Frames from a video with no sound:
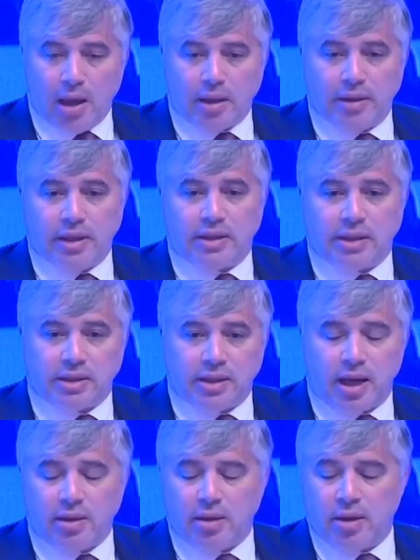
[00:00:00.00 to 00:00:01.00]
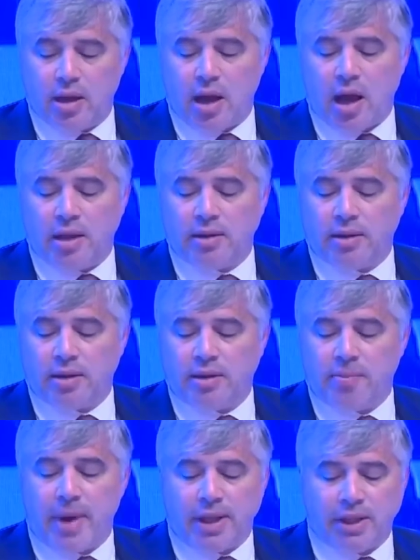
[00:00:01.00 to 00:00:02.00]
This is done under
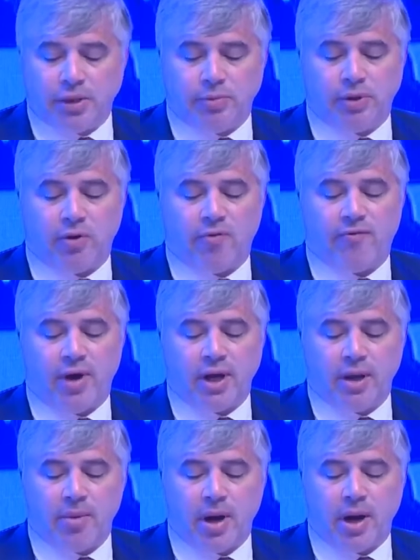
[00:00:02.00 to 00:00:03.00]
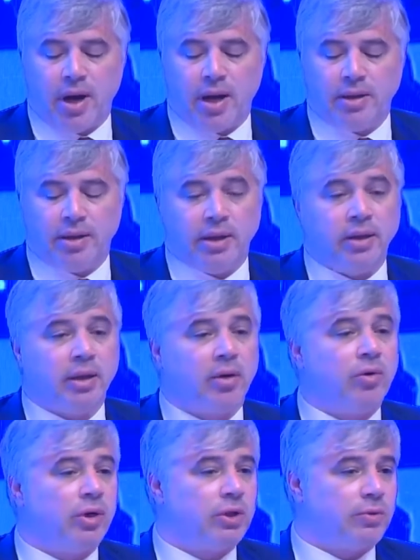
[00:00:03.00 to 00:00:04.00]
the management of ANAMA and in
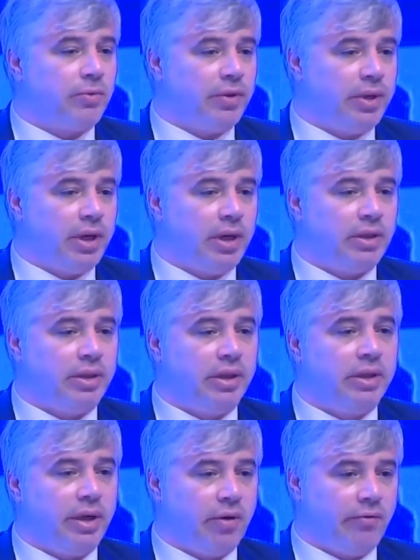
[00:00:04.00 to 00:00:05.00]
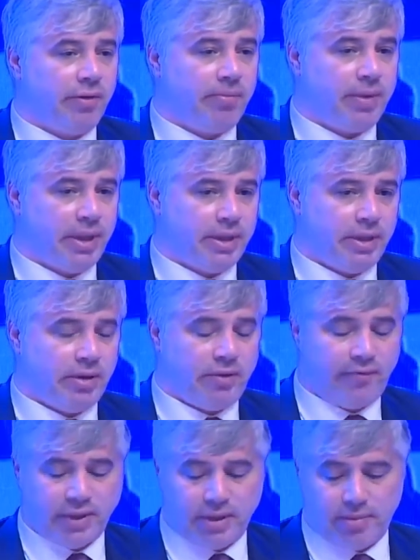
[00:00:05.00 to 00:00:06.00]
accordance with the decree of the President
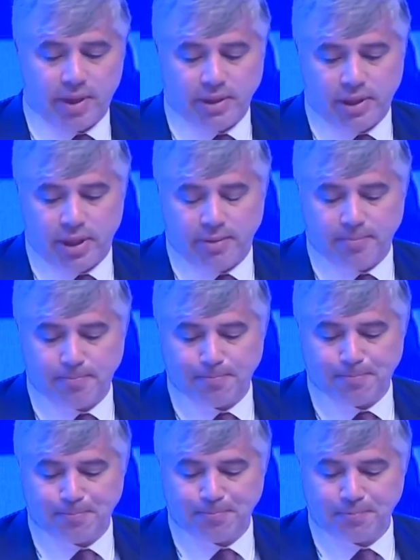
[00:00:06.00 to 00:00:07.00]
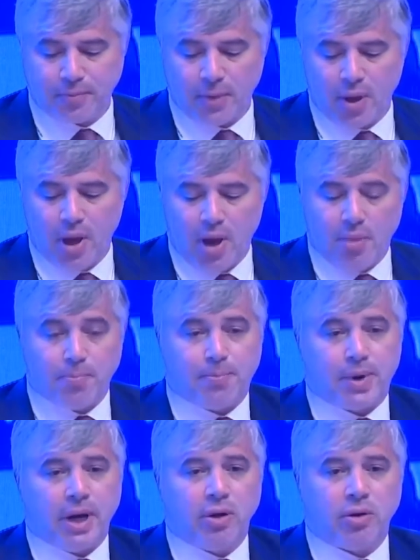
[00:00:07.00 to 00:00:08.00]
of Azerbaijan.
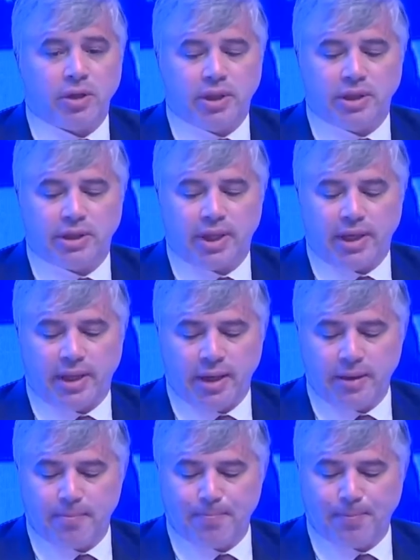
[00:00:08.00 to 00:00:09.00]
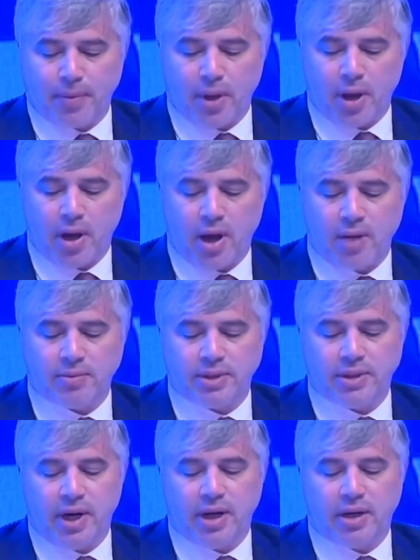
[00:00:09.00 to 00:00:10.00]
Priority setting comes
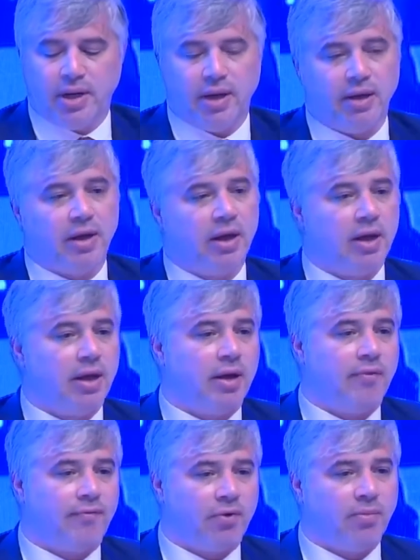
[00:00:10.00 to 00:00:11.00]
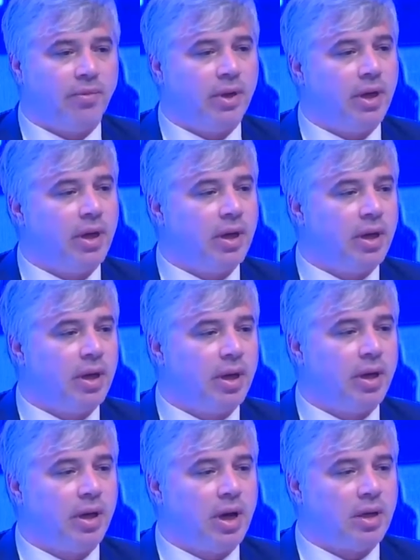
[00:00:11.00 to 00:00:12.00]
directly from the
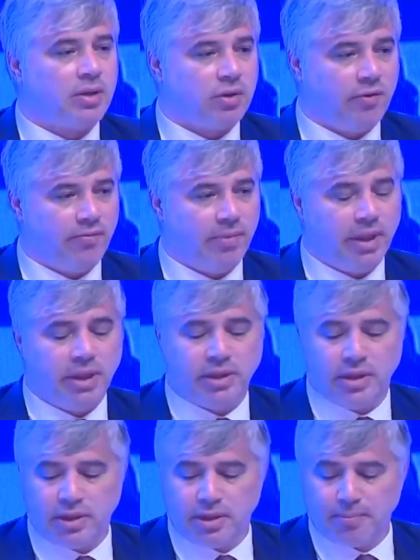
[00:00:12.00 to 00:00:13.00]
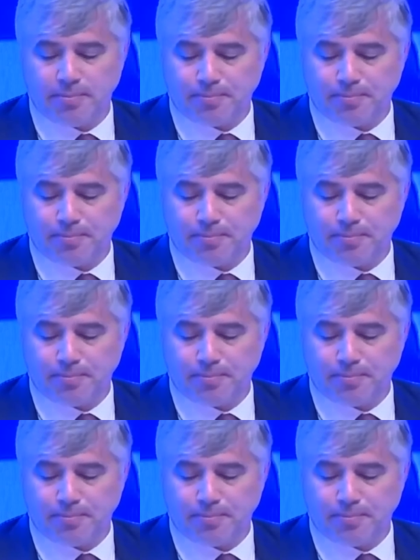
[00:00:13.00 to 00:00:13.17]
Council of Ministers,